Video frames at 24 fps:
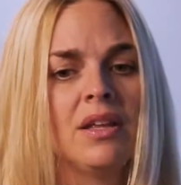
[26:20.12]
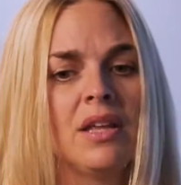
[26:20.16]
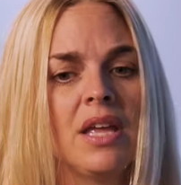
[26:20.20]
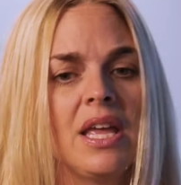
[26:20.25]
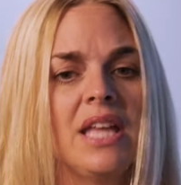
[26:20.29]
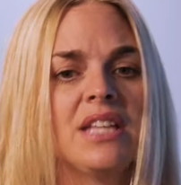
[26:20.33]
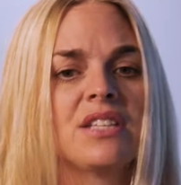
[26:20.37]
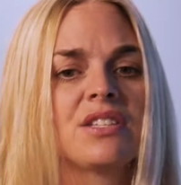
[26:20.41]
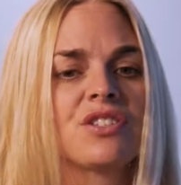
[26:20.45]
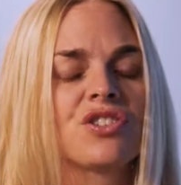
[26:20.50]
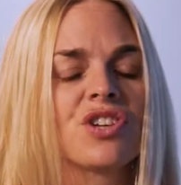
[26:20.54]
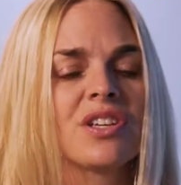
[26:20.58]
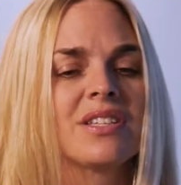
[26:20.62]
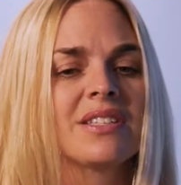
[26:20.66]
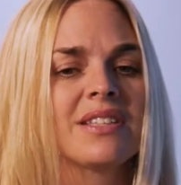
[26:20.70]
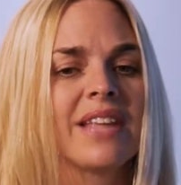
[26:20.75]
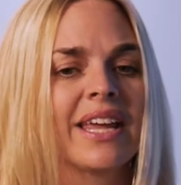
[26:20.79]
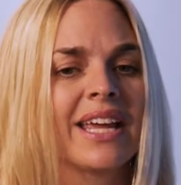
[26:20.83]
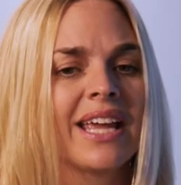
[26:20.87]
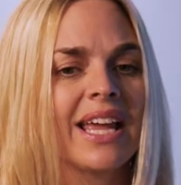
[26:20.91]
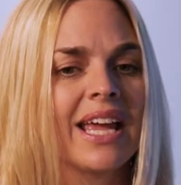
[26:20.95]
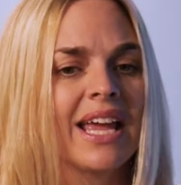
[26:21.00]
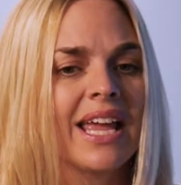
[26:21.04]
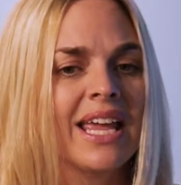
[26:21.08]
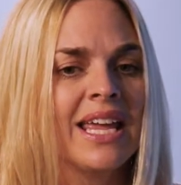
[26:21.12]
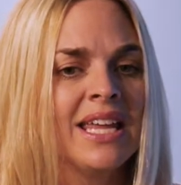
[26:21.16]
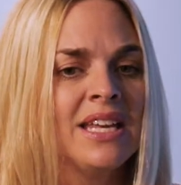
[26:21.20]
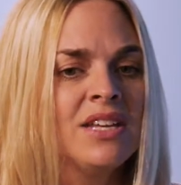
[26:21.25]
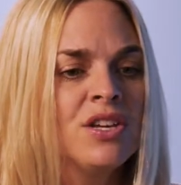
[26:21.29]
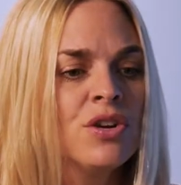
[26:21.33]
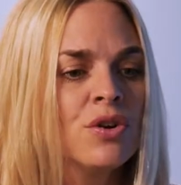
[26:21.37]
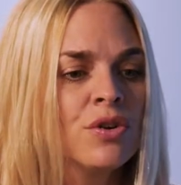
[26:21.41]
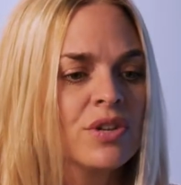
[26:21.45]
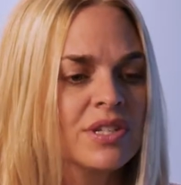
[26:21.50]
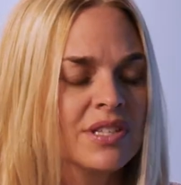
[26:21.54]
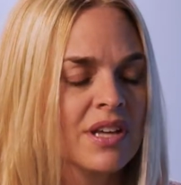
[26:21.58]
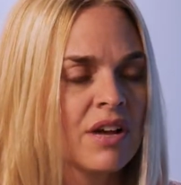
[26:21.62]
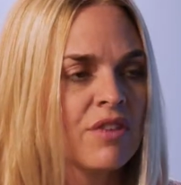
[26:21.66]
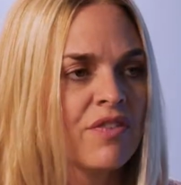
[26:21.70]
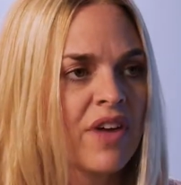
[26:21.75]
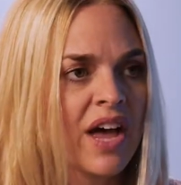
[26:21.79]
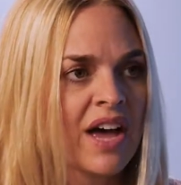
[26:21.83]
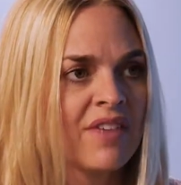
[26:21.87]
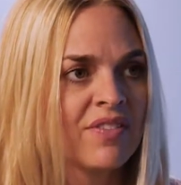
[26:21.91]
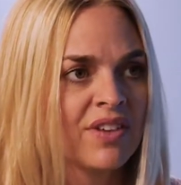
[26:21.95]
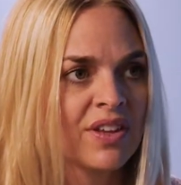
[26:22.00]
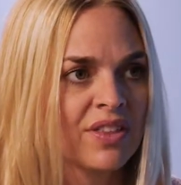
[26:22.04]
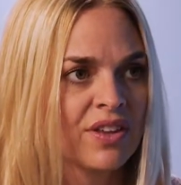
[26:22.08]
it's just like in yourself
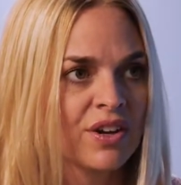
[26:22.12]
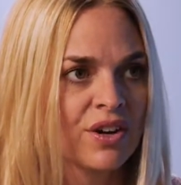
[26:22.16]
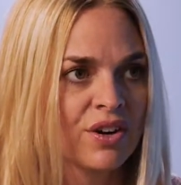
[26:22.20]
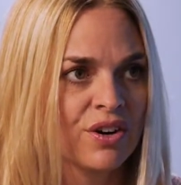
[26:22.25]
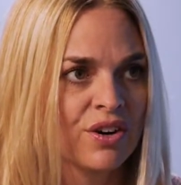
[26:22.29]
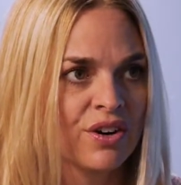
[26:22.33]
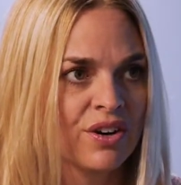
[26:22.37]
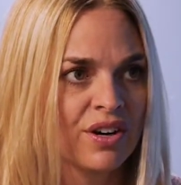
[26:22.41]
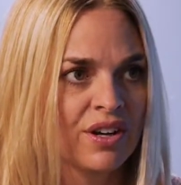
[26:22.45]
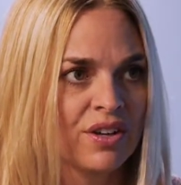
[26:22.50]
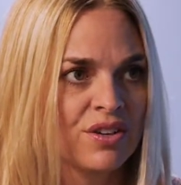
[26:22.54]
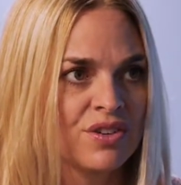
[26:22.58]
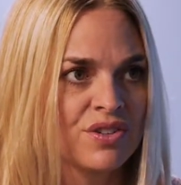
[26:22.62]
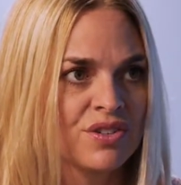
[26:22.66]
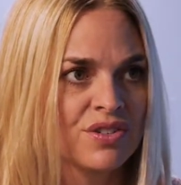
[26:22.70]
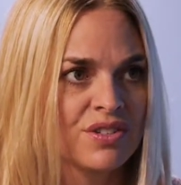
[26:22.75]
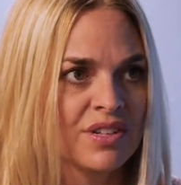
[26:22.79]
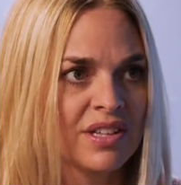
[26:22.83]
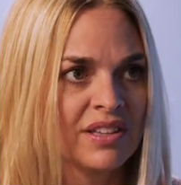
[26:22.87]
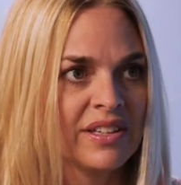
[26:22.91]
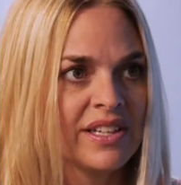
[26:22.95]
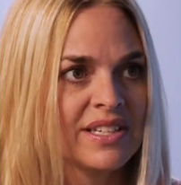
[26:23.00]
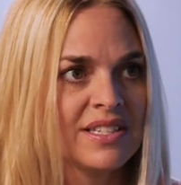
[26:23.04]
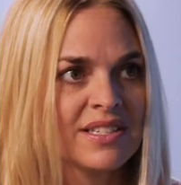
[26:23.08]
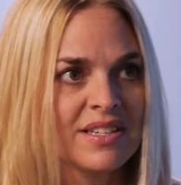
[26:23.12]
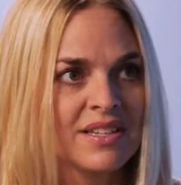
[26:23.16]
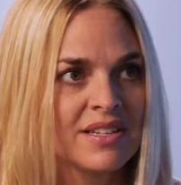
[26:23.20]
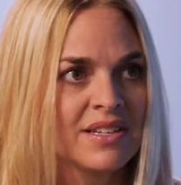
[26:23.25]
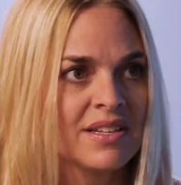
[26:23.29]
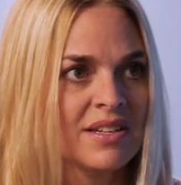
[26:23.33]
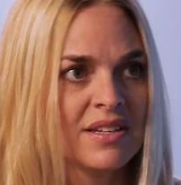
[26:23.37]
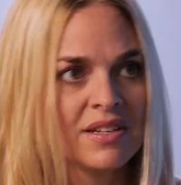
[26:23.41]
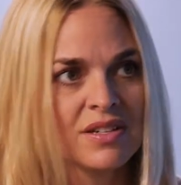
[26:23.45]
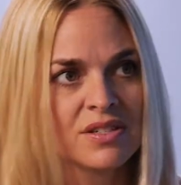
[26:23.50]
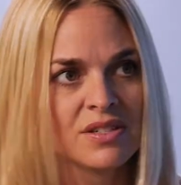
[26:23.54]
having the courage to listen